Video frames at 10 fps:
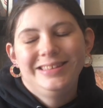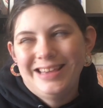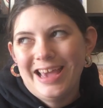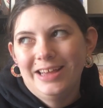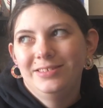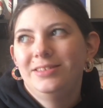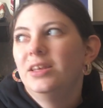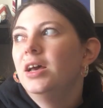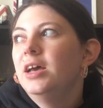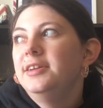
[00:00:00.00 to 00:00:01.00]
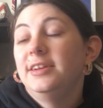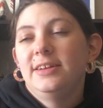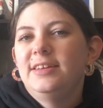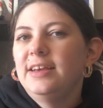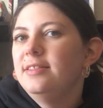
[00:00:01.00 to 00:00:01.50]
Yes. Did it
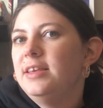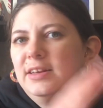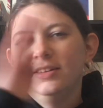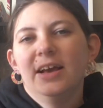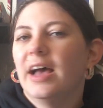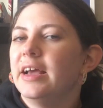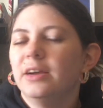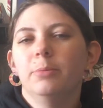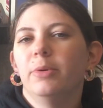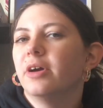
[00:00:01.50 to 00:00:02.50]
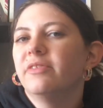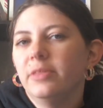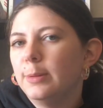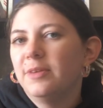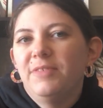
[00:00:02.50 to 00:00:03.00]
take the entire book for
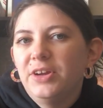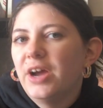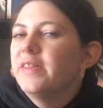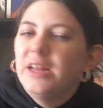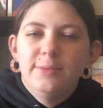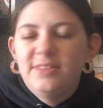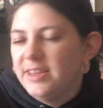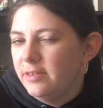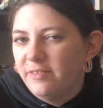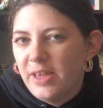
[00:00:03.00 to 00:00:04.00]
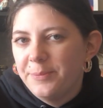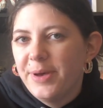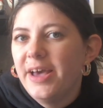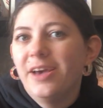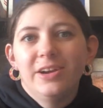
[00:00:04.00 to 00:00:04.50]
them to figure out that he was even a
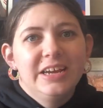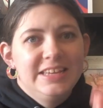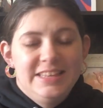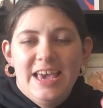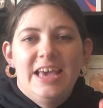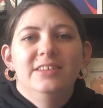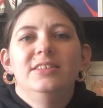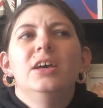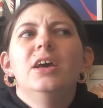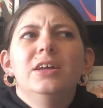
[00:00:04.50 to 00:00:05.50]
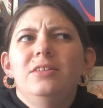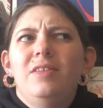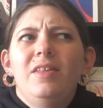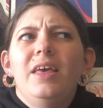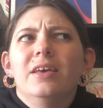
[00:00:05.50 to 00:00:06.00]
vampire? Yes. Did
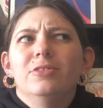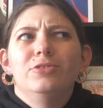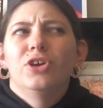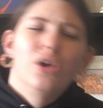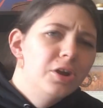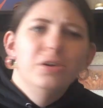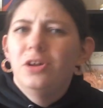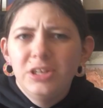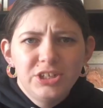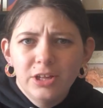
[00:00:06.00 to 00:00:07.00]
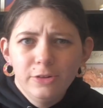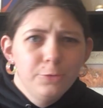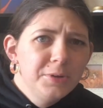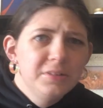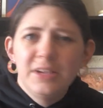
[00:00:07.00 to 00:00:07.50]
they like turn on each other
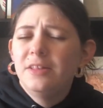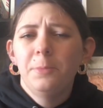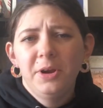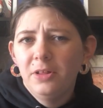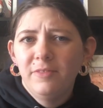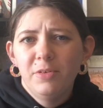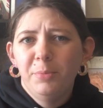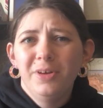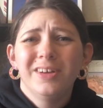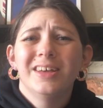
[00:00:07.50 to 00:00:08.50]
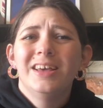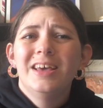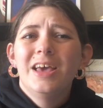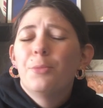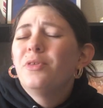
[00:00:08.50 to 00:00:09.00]
weirdly in the middle of the book?
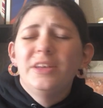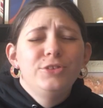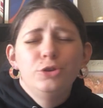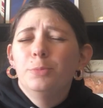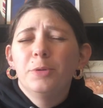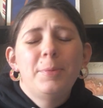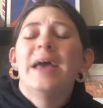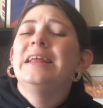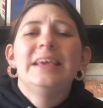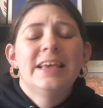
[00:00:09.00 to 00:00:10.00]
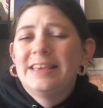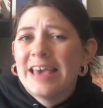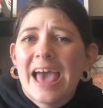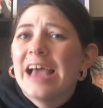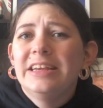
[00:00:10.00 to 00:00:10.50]
Were they super petty and
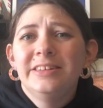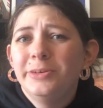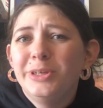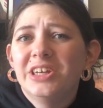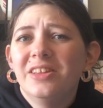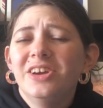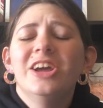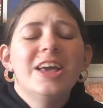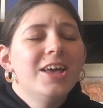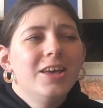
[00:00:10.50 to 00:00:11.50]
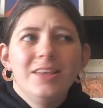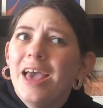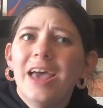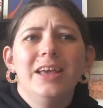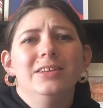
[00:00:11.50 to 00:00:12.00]
catty to each other?
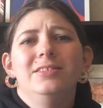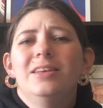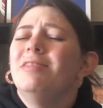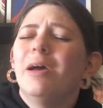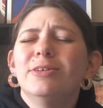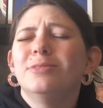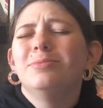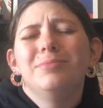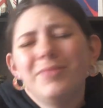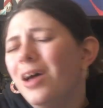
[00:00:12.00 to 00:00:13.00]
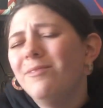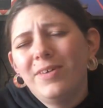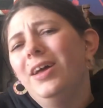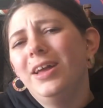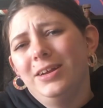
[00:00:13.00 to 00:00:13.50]
Yes. And that was not
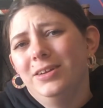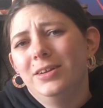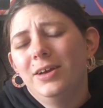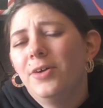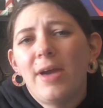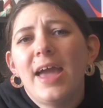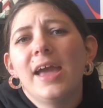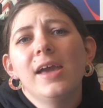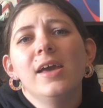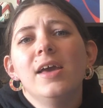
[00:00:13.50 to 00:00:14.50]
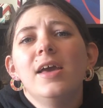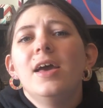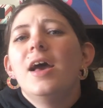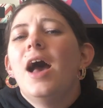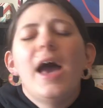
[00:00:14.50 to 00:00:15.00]
fun, okay?
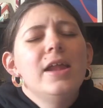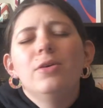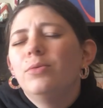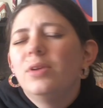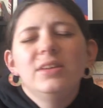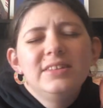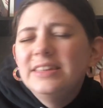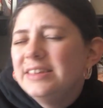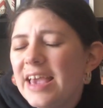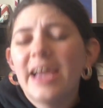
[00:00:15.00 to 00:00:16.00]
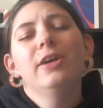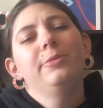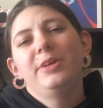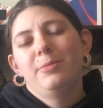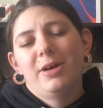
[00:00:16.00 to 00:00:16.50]
I didn't care to
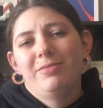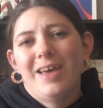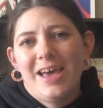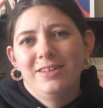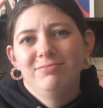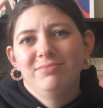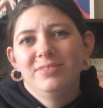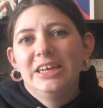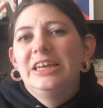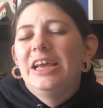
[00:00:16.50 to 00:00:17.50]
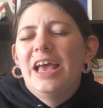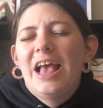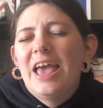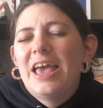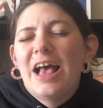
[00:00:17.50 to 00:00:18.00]
read about that.
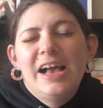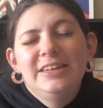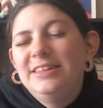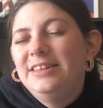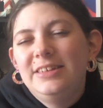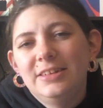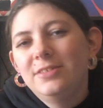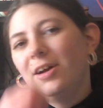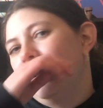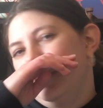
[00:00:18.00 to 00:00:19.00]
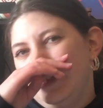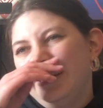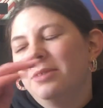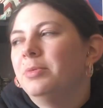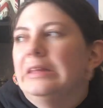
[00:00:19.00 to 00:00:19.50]
I did not end
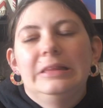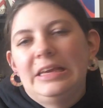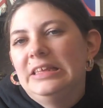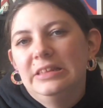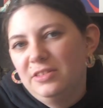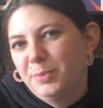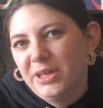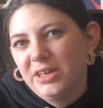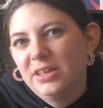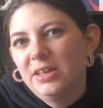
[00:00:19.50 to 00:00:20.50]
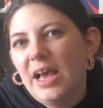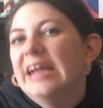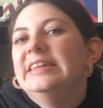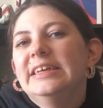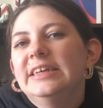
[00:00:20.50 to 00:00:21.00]
up really liking this book. I
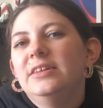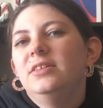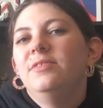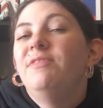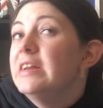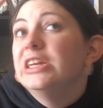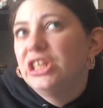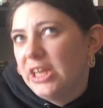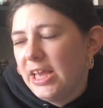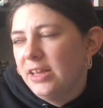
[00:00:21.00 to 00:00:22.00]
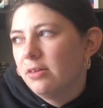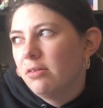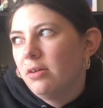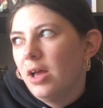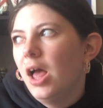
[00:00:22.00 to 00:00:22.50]
did finish it,
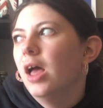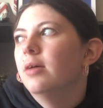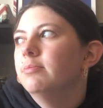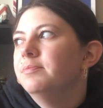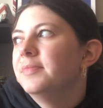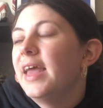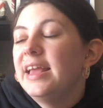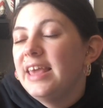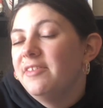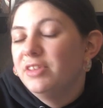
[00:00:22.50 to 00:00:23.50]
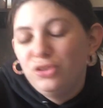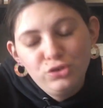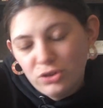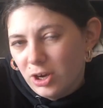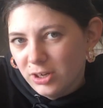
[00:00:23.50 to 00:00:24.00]
and gave it 2
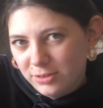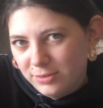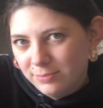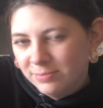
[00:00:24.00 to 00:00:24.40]
stars.